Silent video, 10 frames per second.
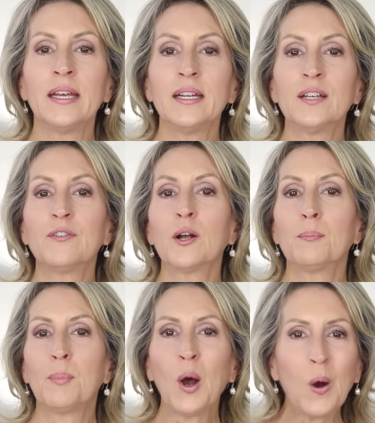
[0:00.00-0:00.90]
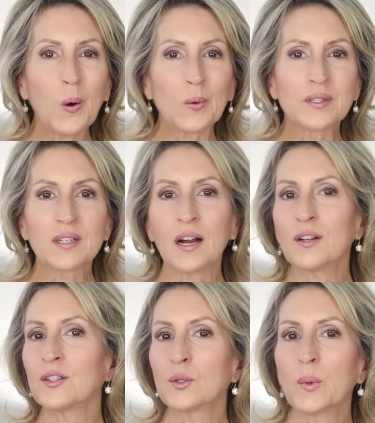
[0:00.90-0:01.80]
And if our bones
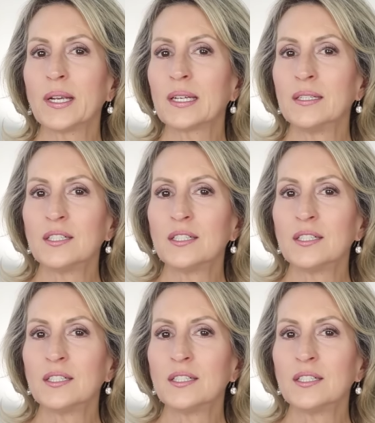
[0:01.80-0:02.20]
aren't in the right